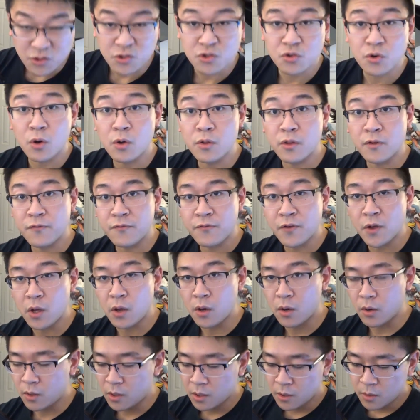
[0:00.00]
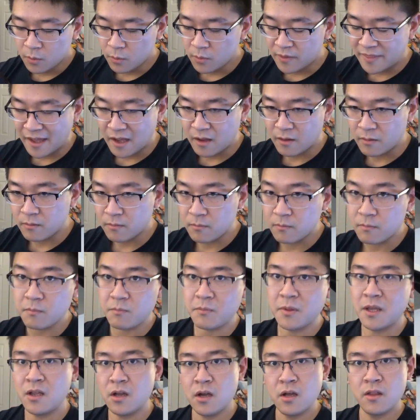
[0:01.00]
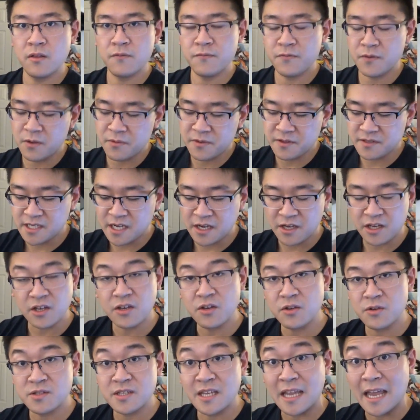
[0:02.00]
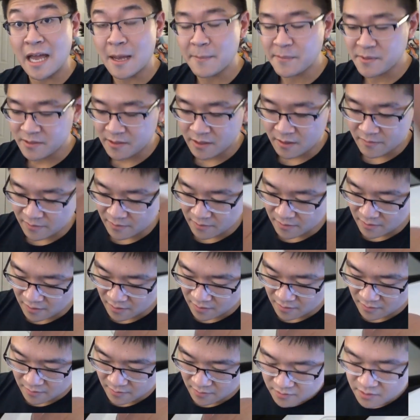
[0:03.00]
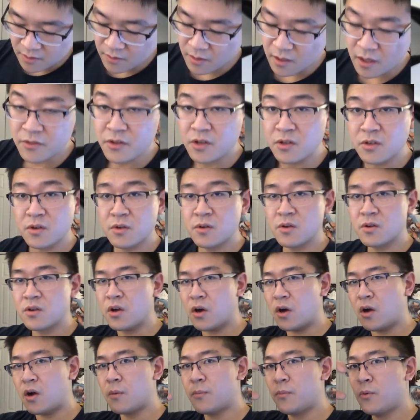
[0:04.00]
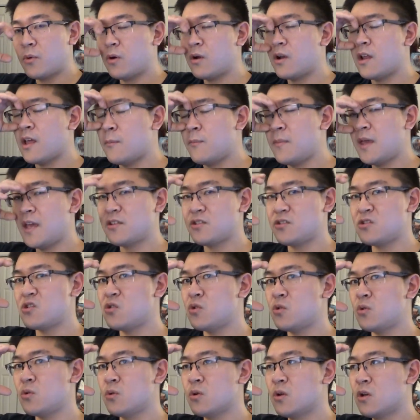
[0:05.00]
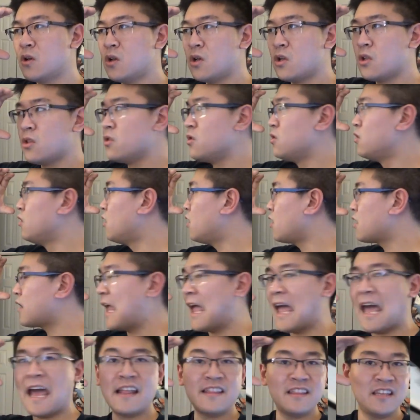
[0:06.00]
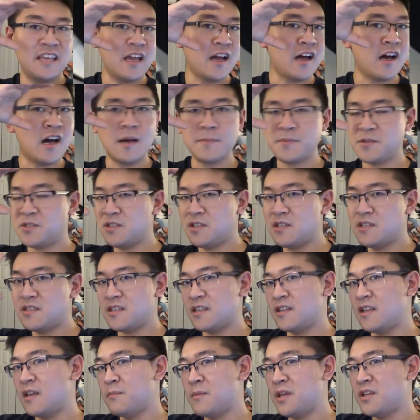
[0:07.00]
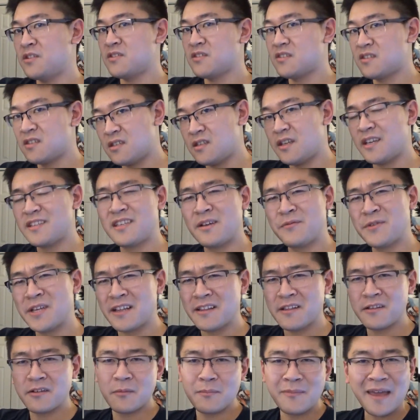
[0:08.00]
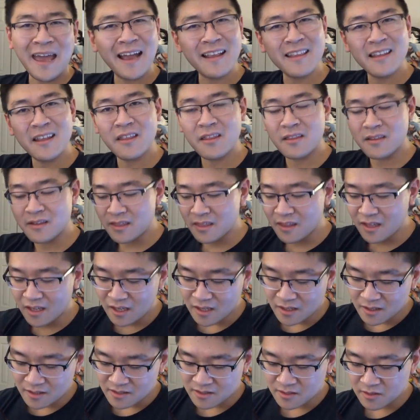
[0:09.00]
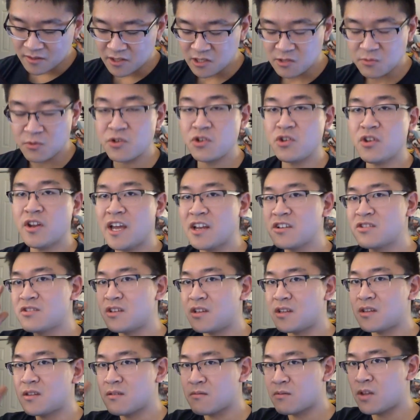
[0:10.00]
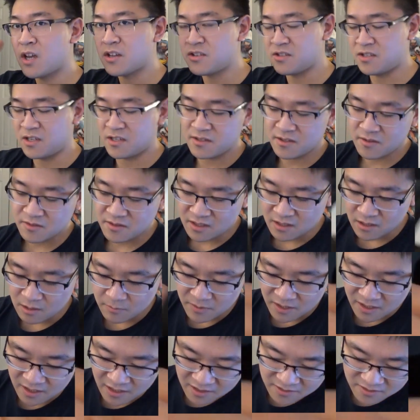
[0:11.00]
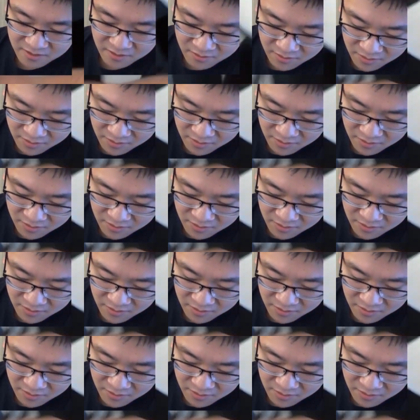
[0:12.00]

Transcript: control the phone without being on the phone. This is how you can use the apps and everything. So on the Google Cardboard, it makes you look at the options and then makes you select it with that little magnet thing. So this one you can actually touch it, so it's a little bit easier